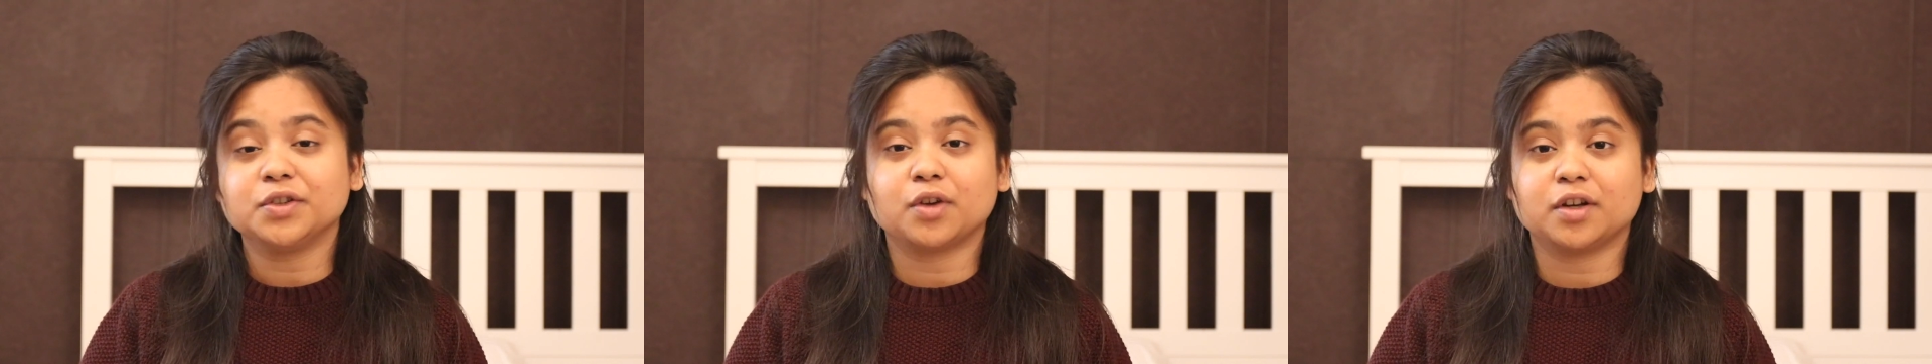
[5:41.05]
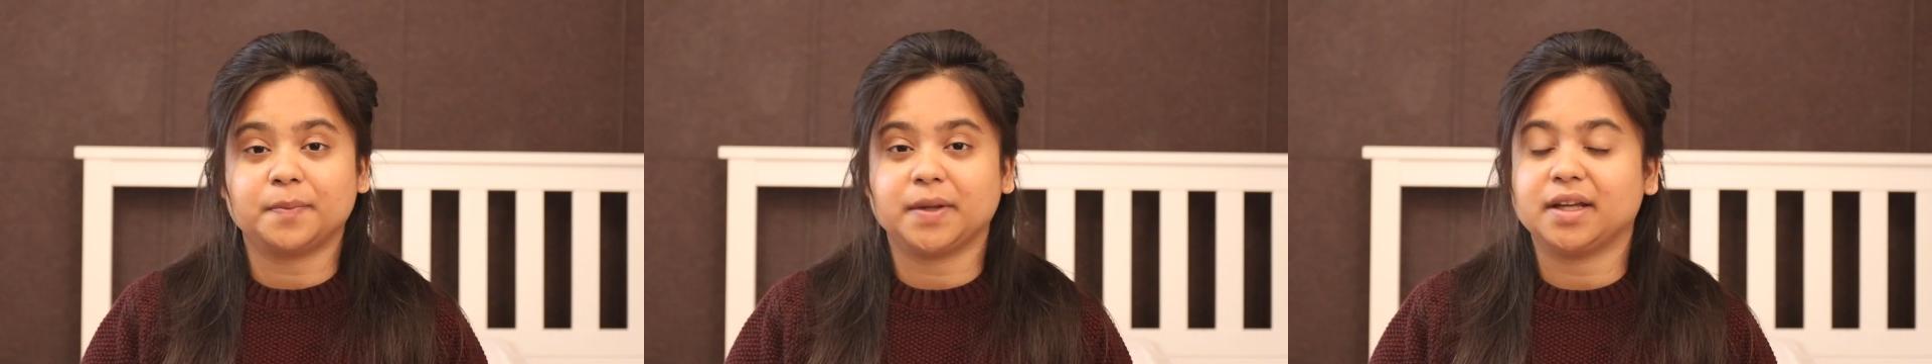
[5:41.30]
do
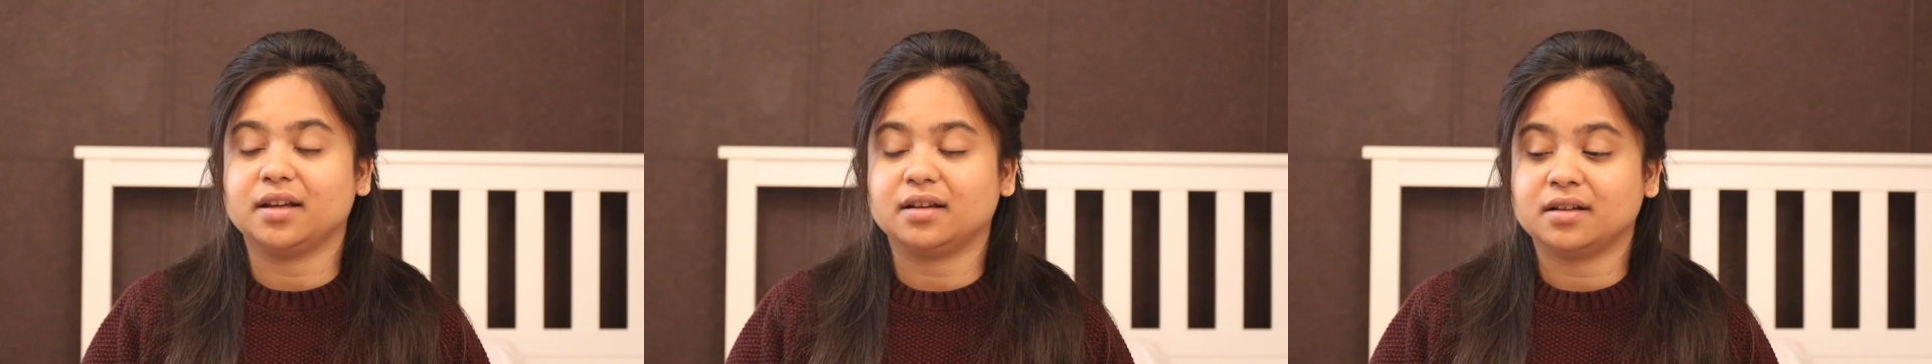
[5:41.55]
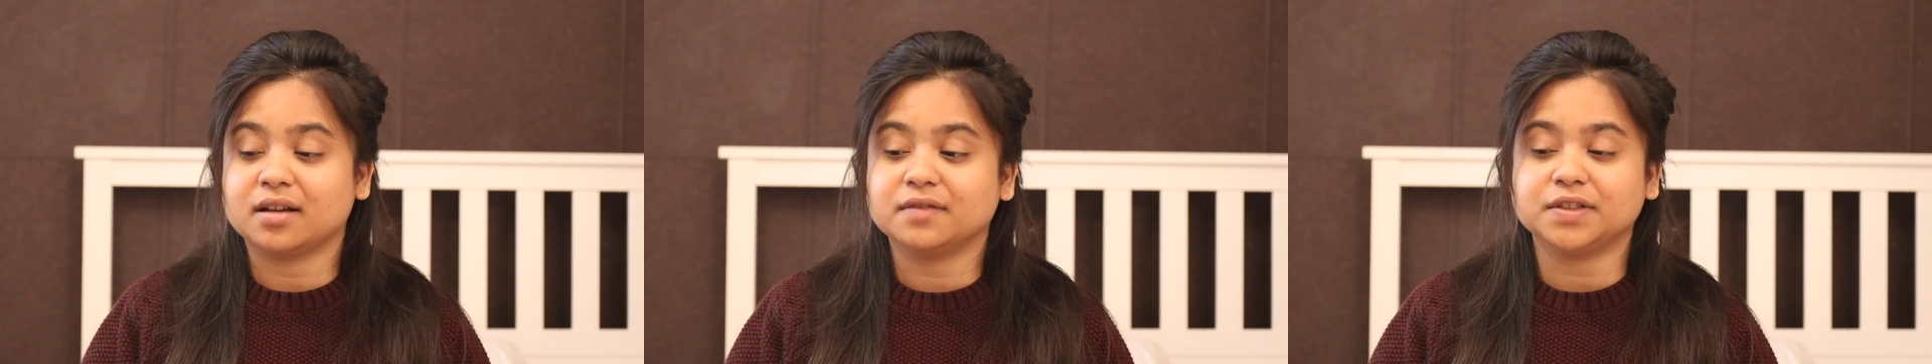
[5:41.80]
not pay
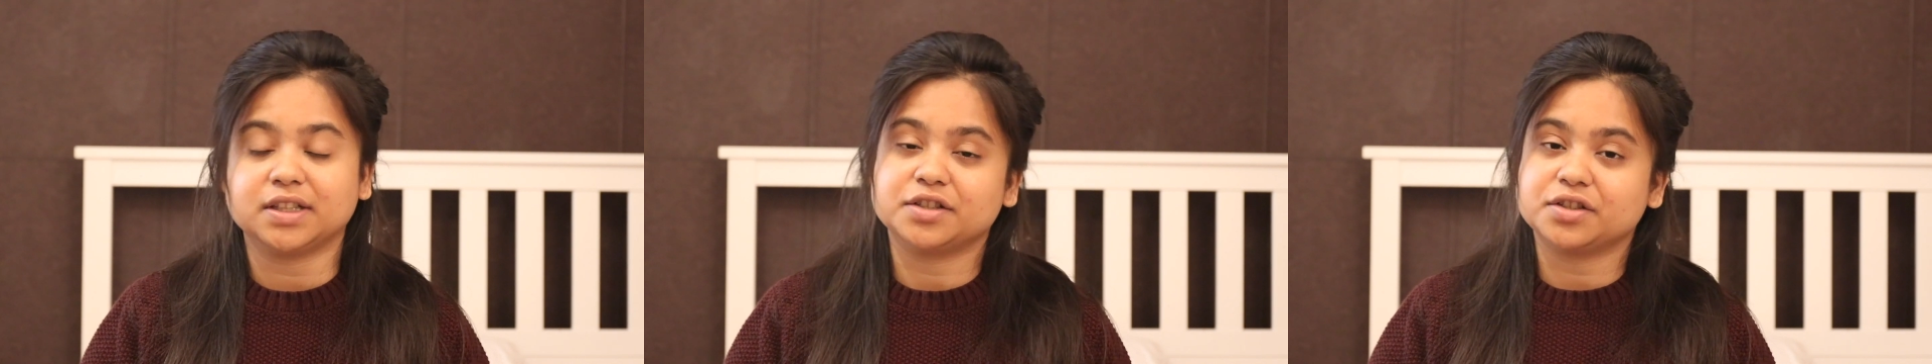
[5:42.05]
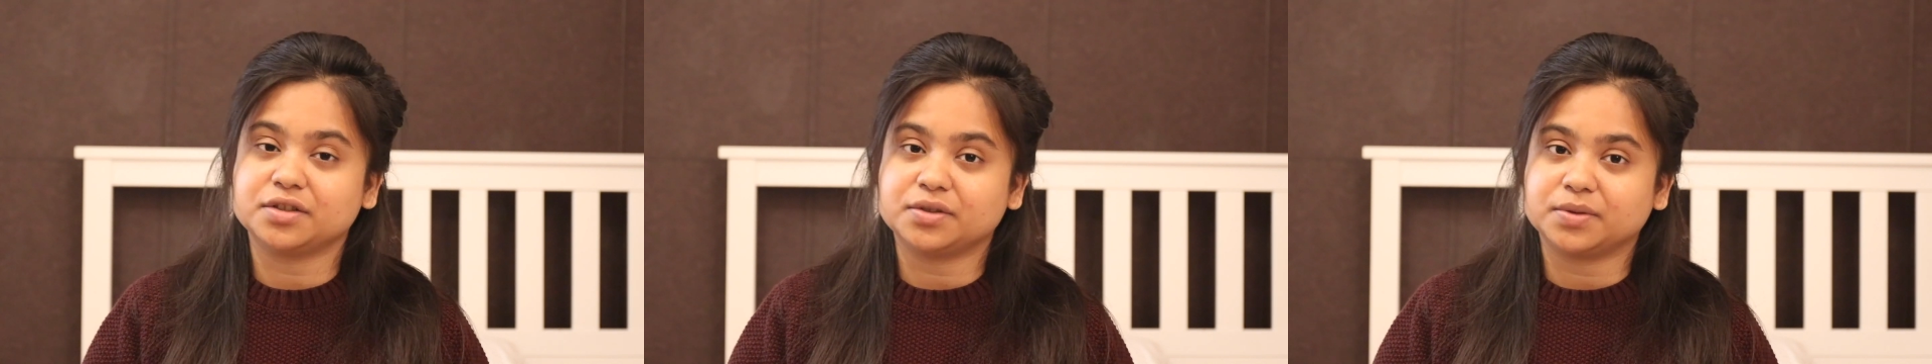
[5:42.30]
enough
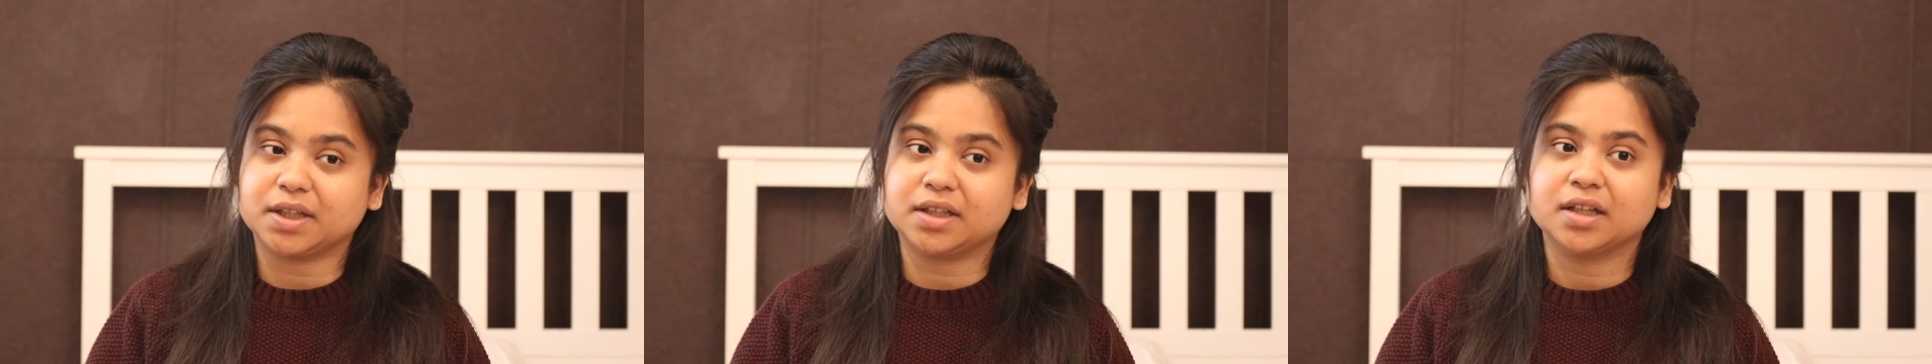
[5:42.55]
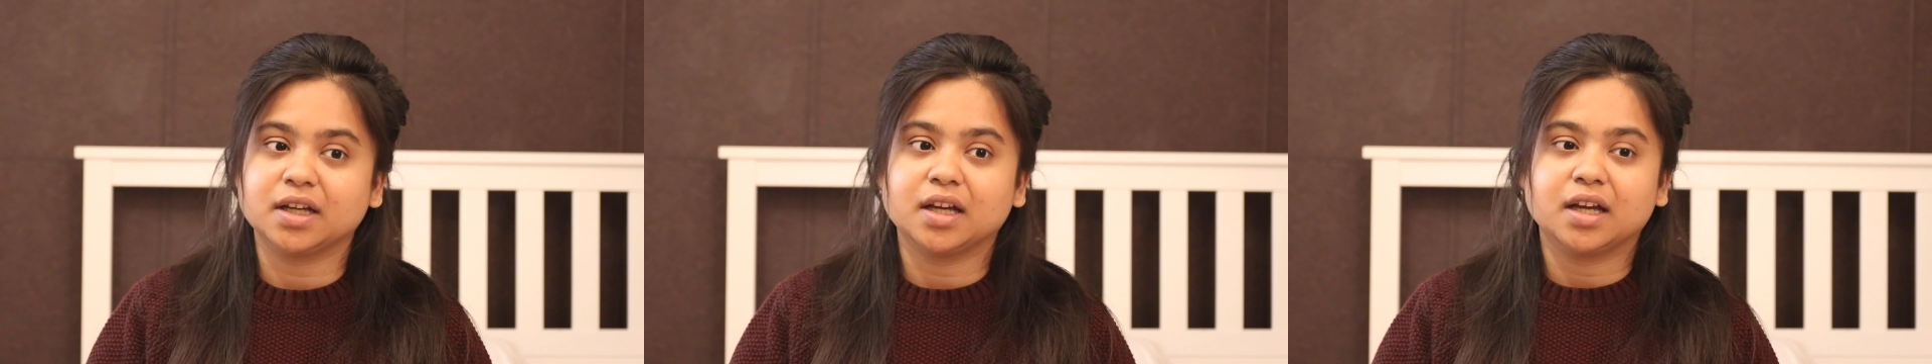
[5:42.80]
attention to it.